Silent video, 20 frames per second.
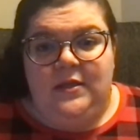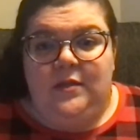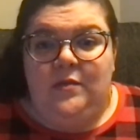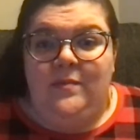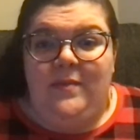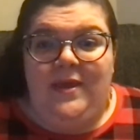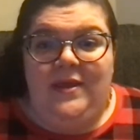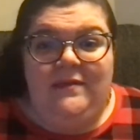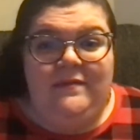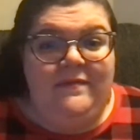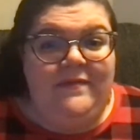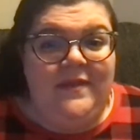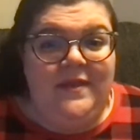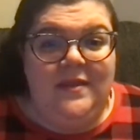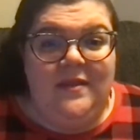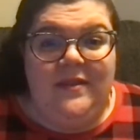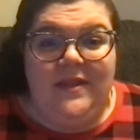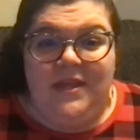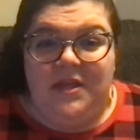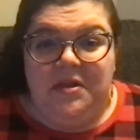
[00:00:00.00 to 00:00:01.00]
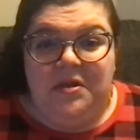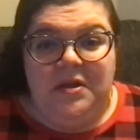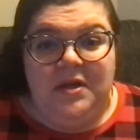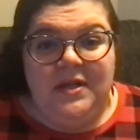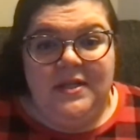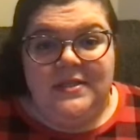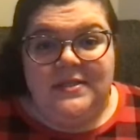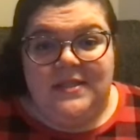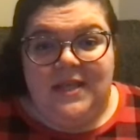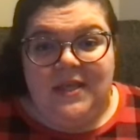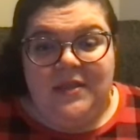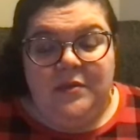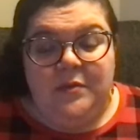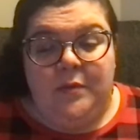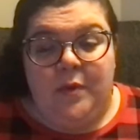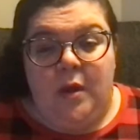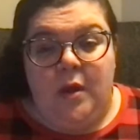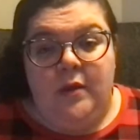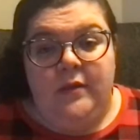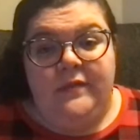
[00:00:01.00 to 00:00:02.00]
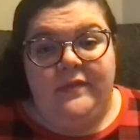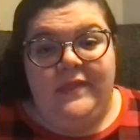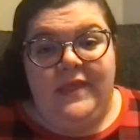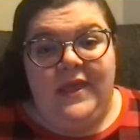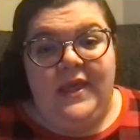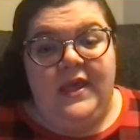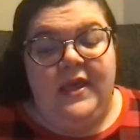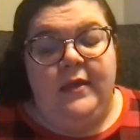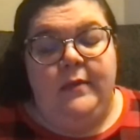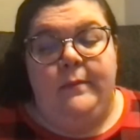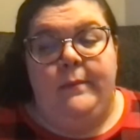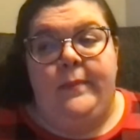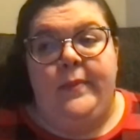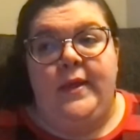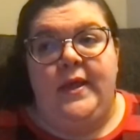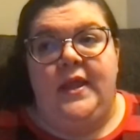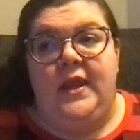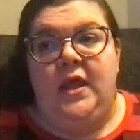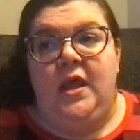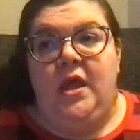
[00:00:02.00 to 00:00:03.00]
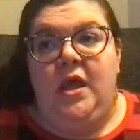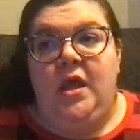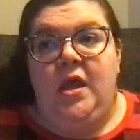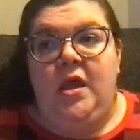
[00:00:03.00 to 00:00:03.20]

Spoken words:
You may feel like you're going to say the wrong thing. But